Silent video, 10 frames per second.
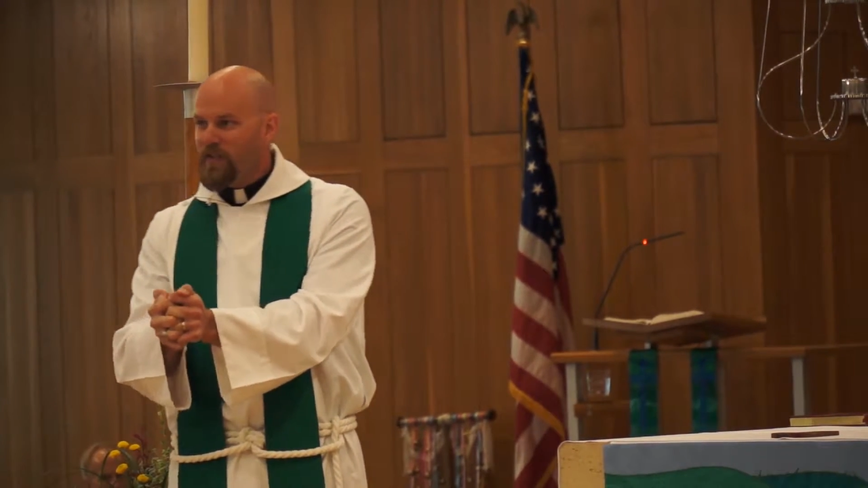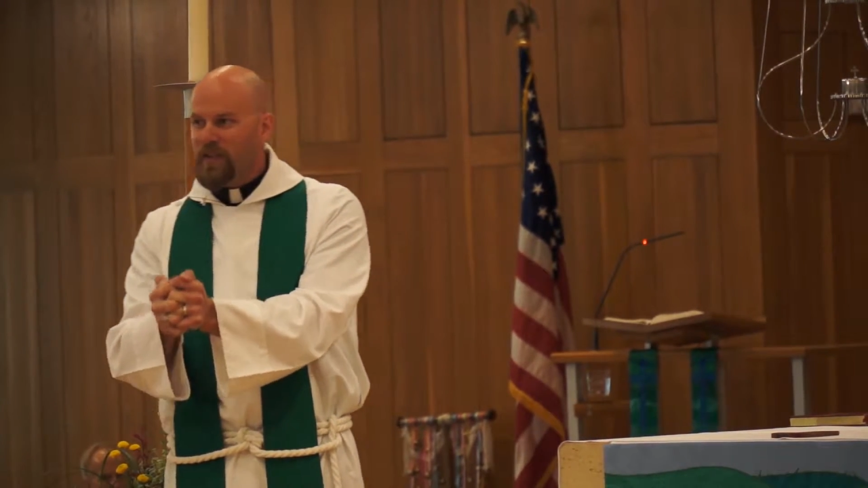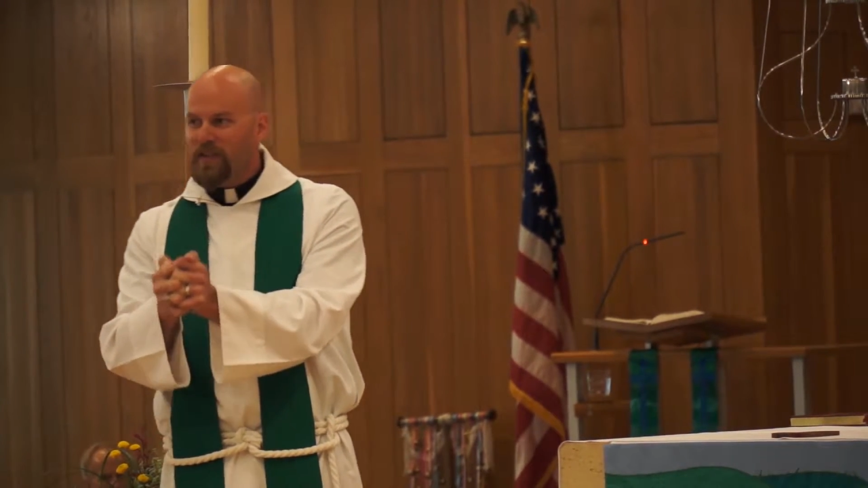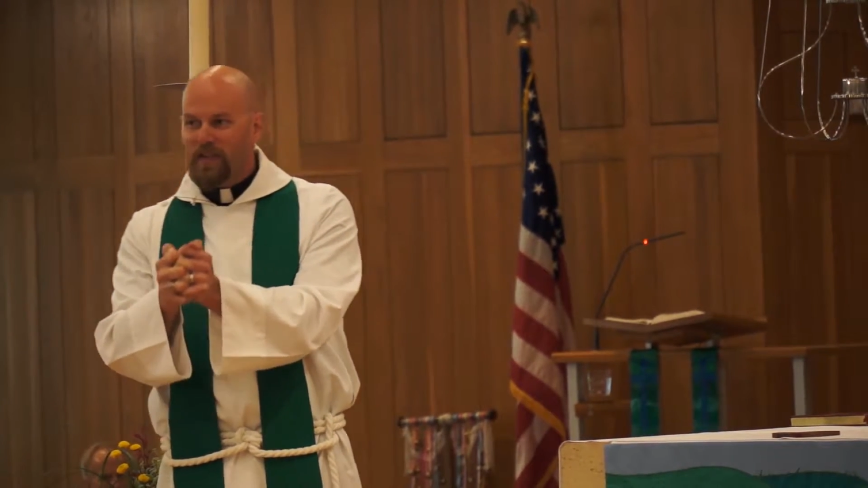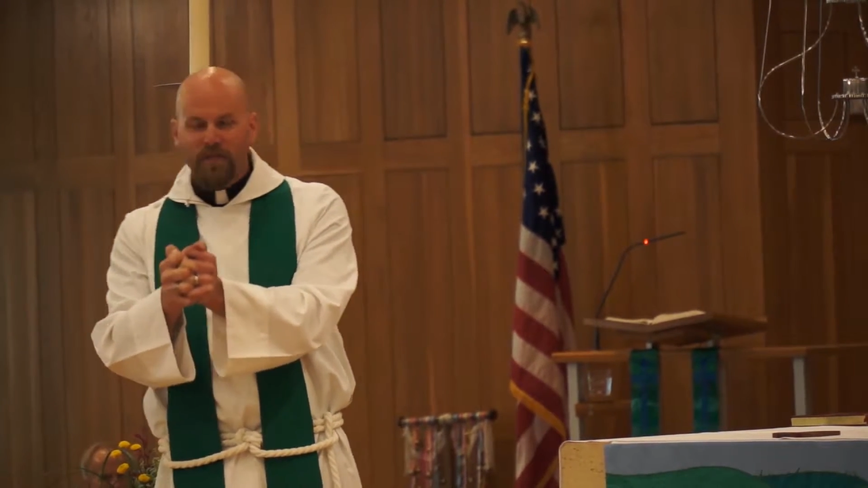
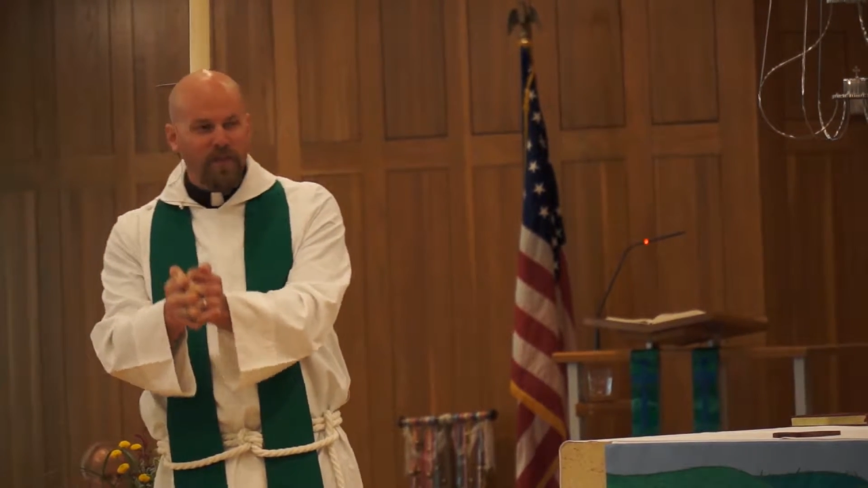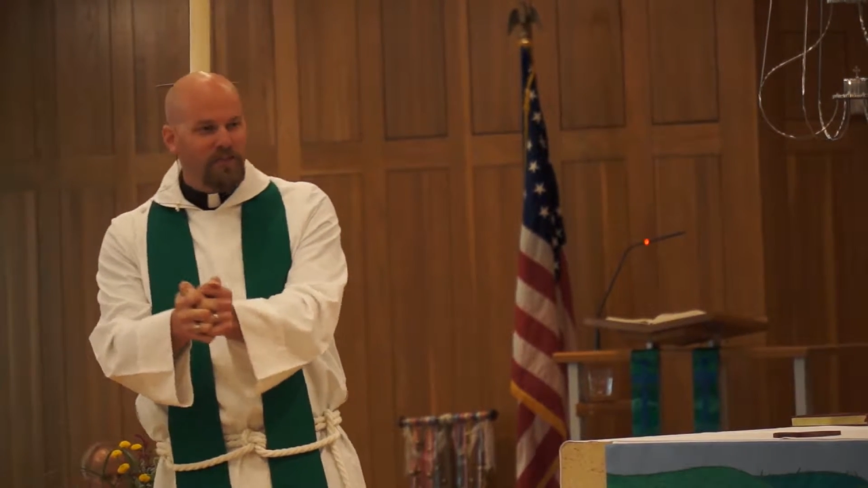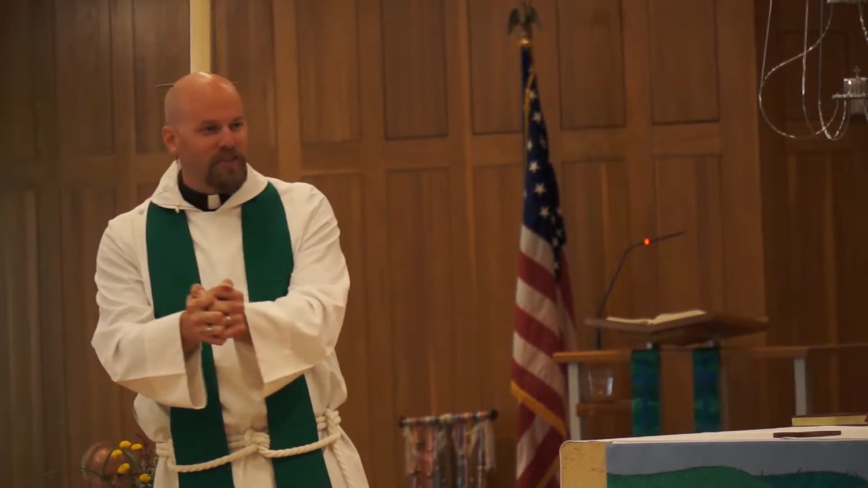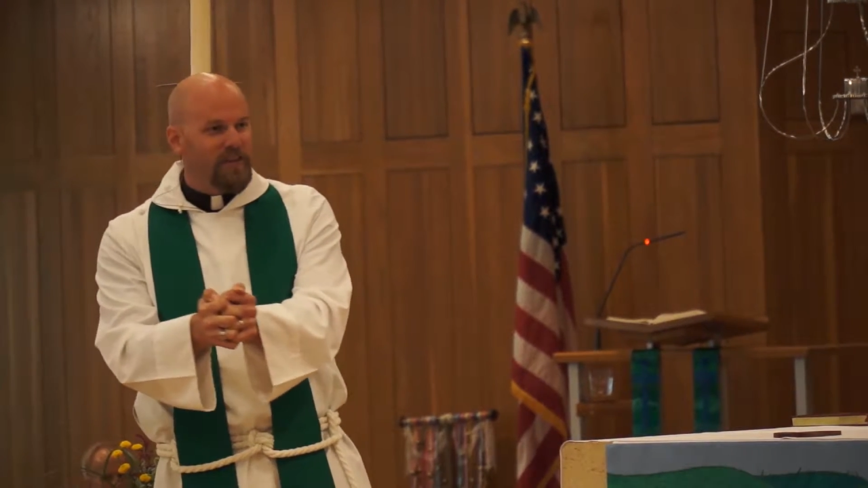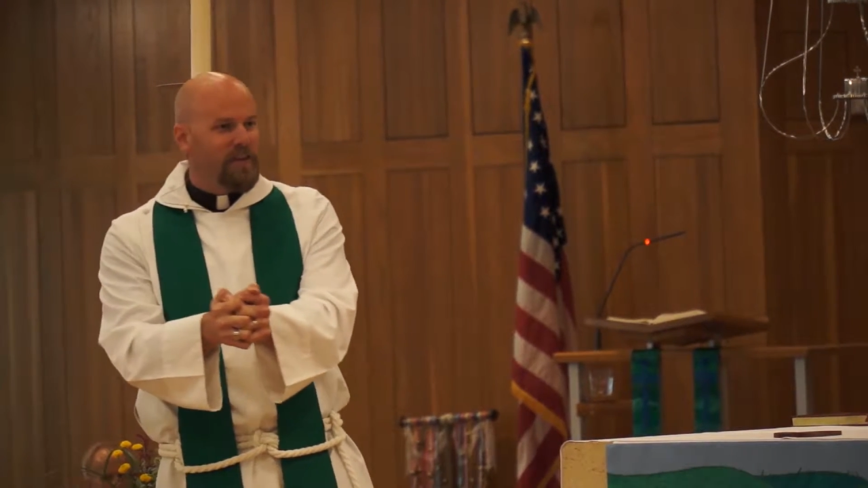the
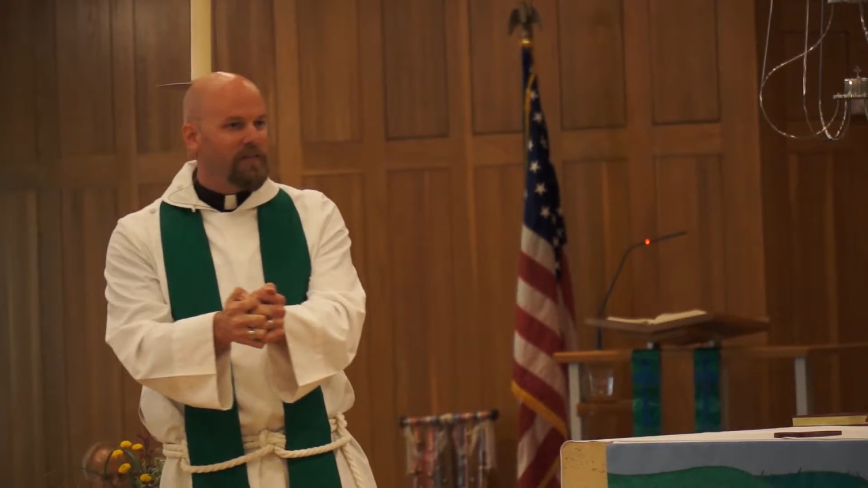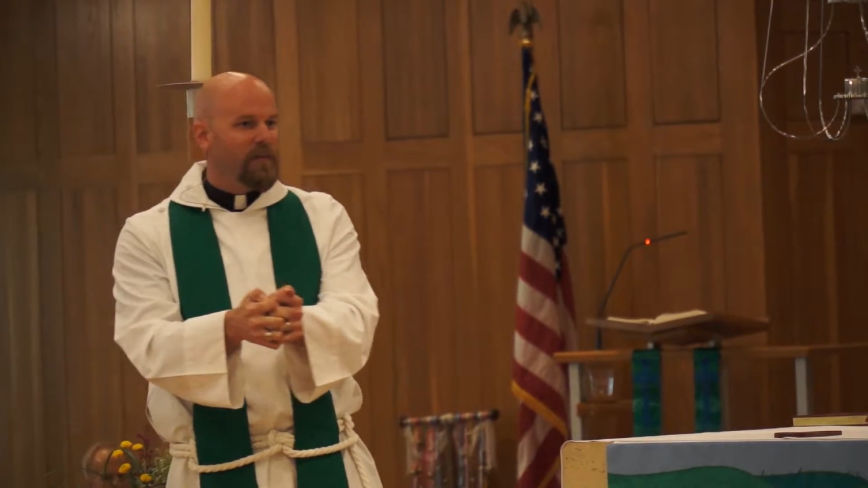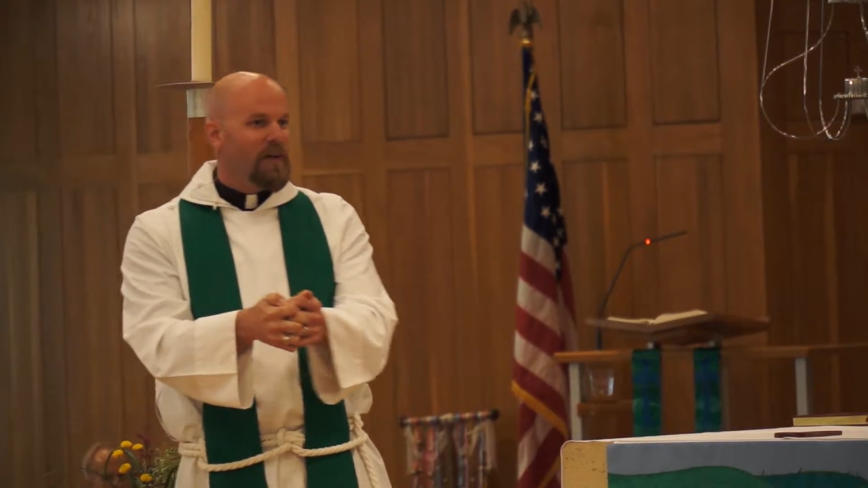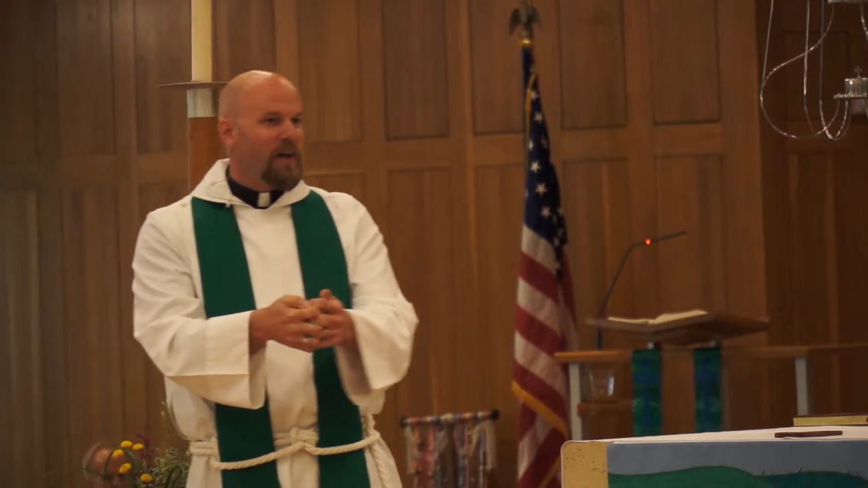division of